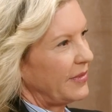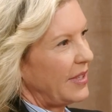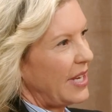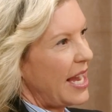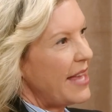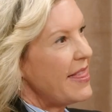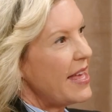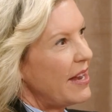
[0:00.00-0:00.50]

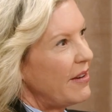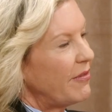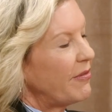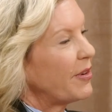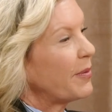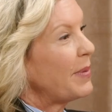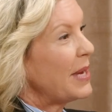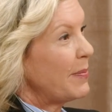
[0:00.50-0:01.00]
And then
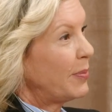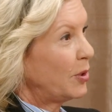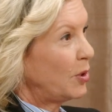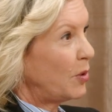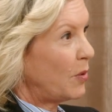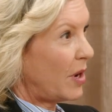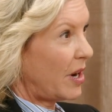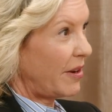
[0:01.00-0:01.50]
for people
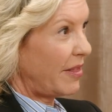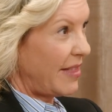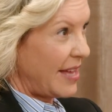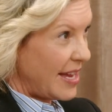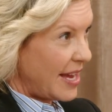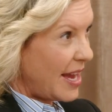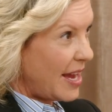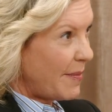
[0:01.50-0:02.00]
who are
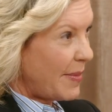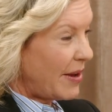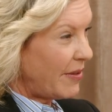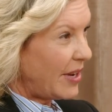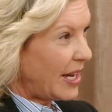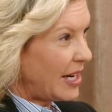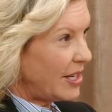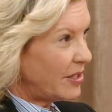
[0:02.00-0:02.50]
thinking about
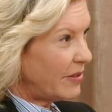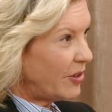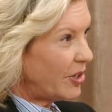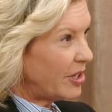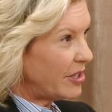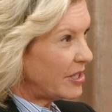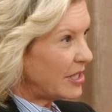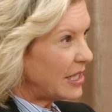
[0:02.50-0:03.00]
getting
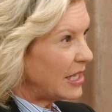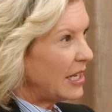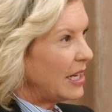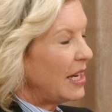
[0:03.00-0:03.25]
divorced,